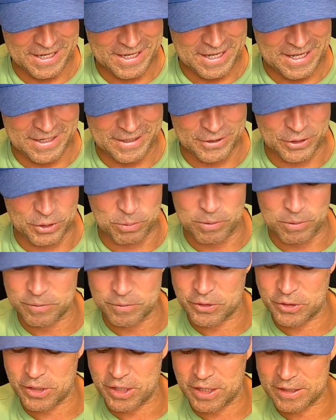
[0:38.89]
Uh, 12
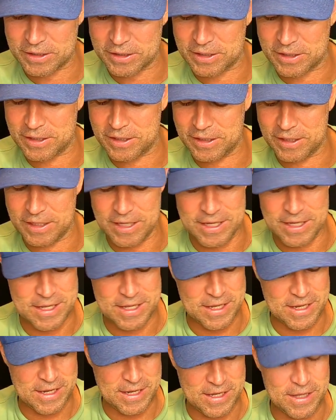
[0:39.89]
tries in,
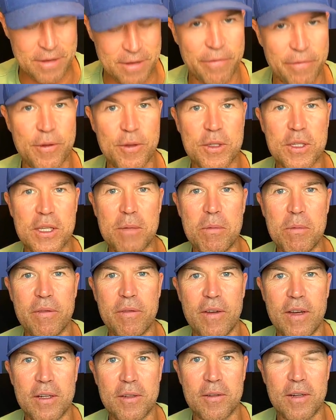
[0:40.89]
in, in the first semi
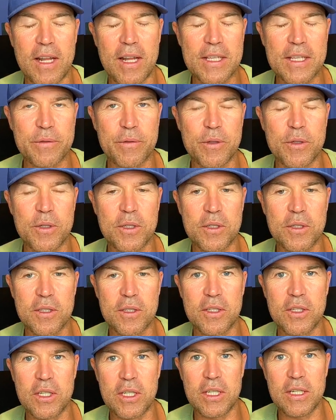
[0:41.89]
final Lions versus the
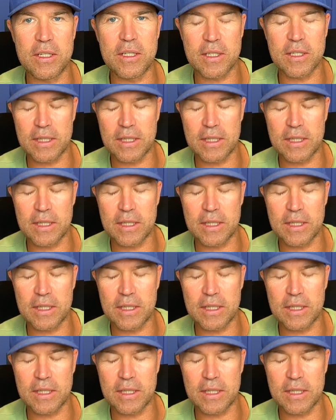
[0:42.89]
Cheetahs,